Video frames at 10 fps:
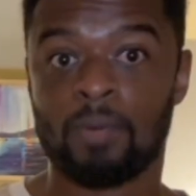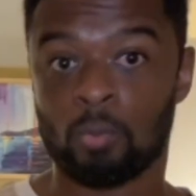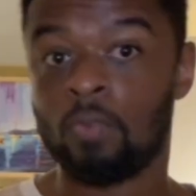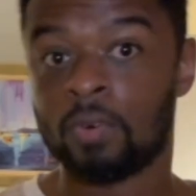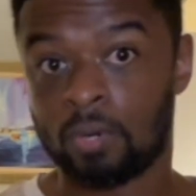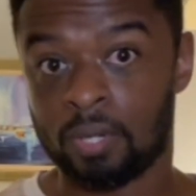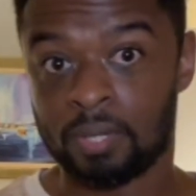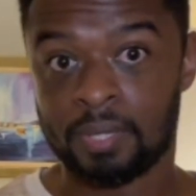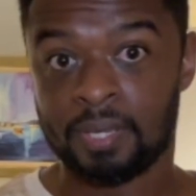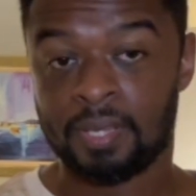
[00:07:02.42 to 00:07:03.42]
But
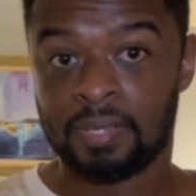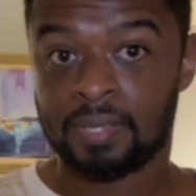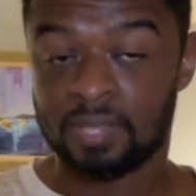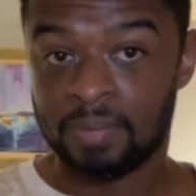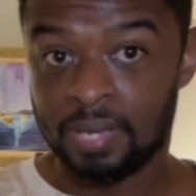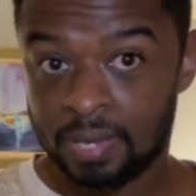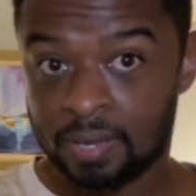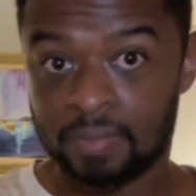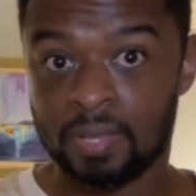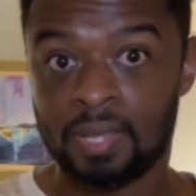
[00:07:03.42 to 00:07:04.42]
overall, since the beginning
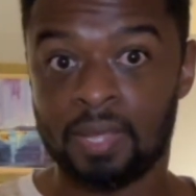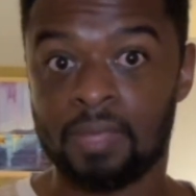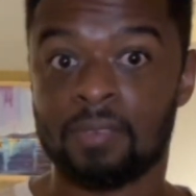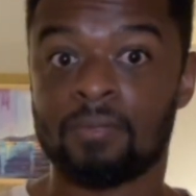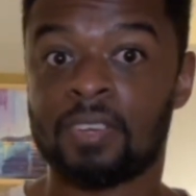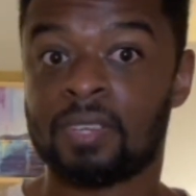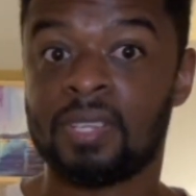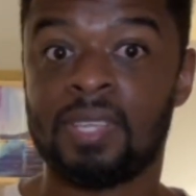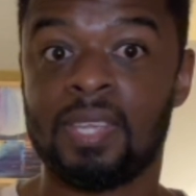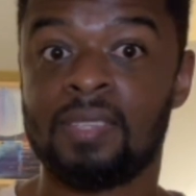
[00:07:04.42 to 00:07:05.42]
of the year, the
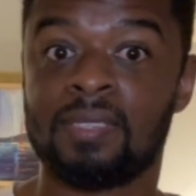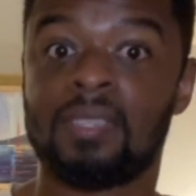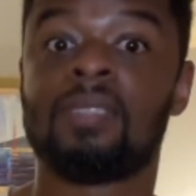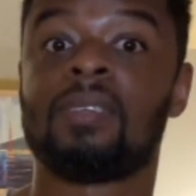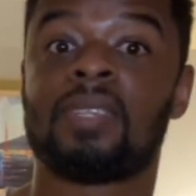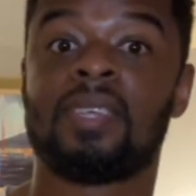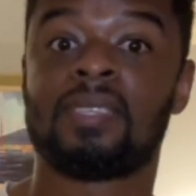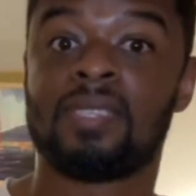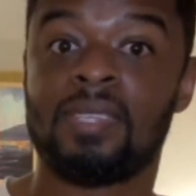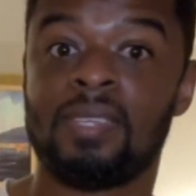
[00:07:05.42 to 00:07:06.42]
Russian gains did not
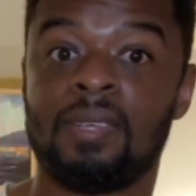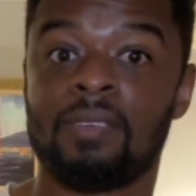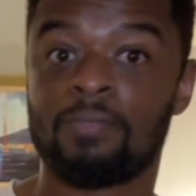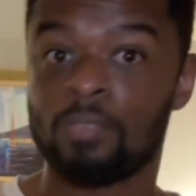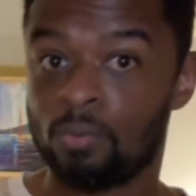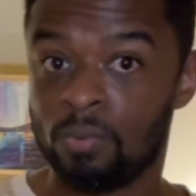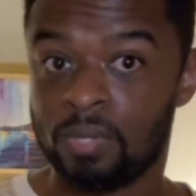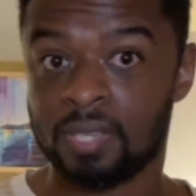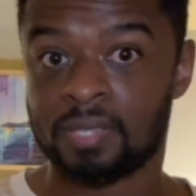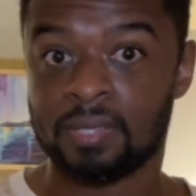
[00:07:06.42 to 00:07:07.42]
exceed a few
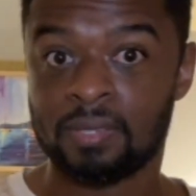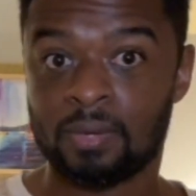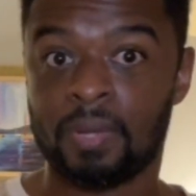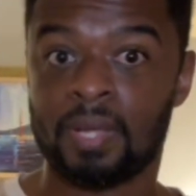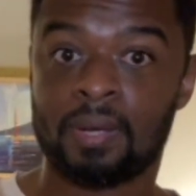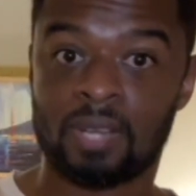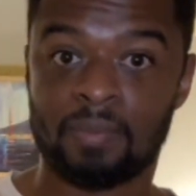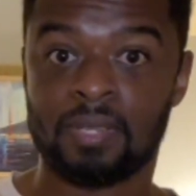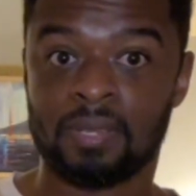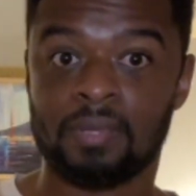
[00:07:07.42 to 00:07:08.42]
dozen square
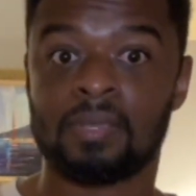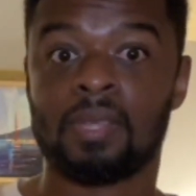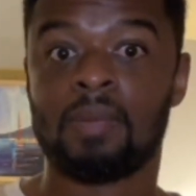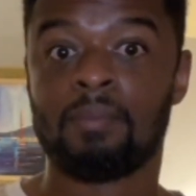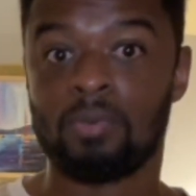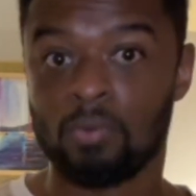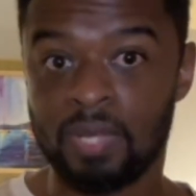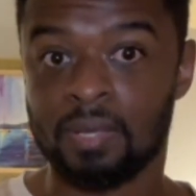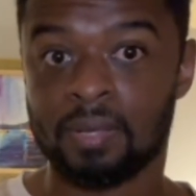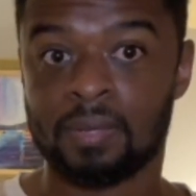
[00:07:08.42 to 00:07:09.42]
kilometers per
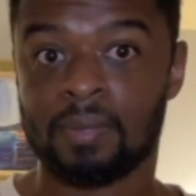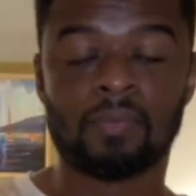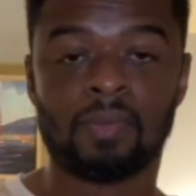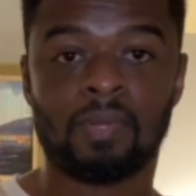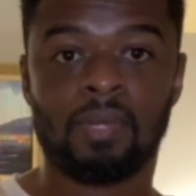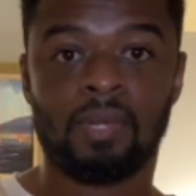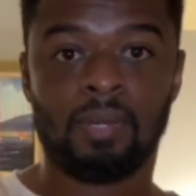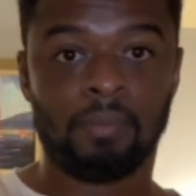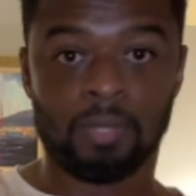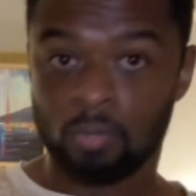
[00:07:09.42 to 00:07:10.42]
week.
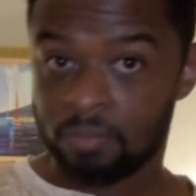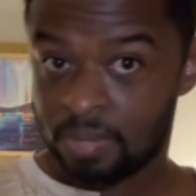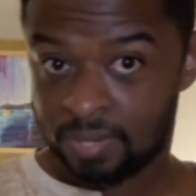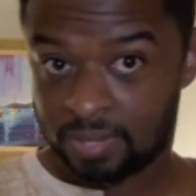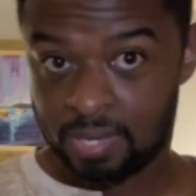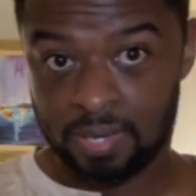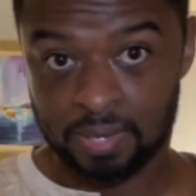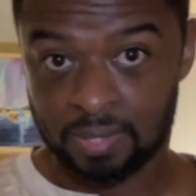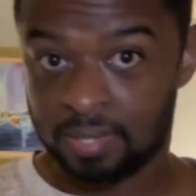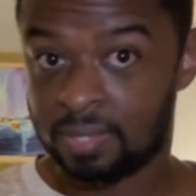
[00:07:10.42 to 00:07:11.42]
But don't be
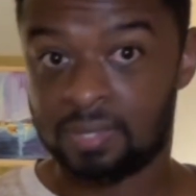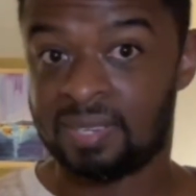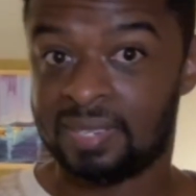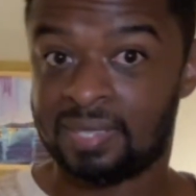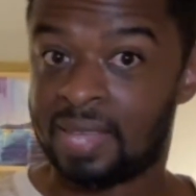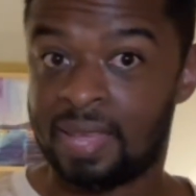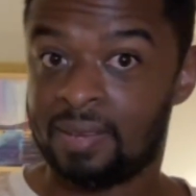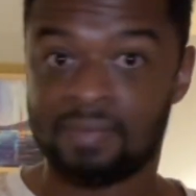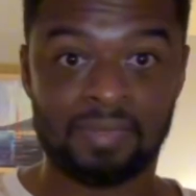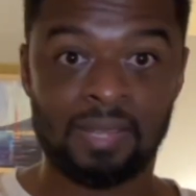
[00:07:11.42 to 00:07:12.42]
mistaken, this is not a sign
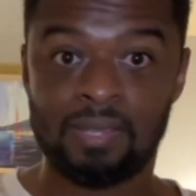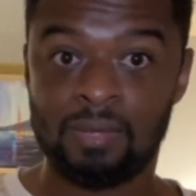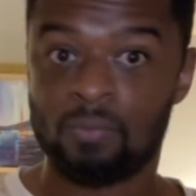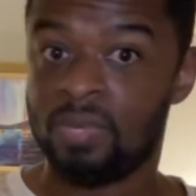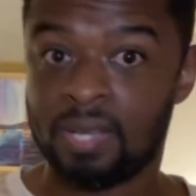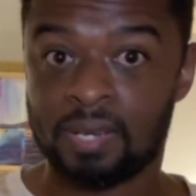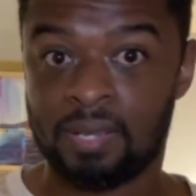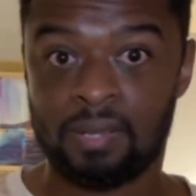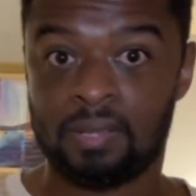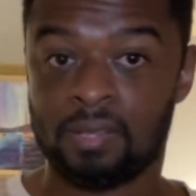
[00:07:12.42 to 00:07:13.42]
of any
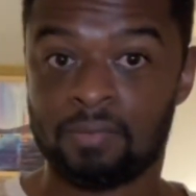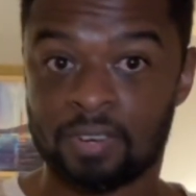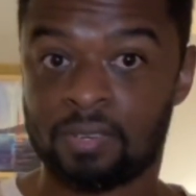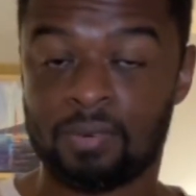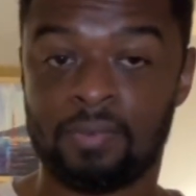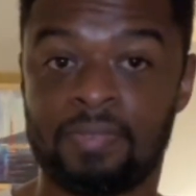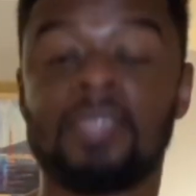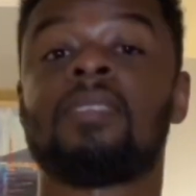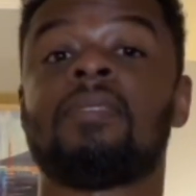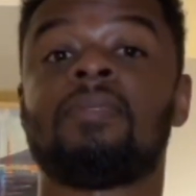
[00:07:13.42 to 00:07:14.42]
weakening in the Russian
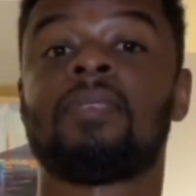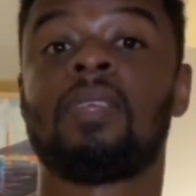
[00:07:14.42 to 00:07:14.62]
offensive.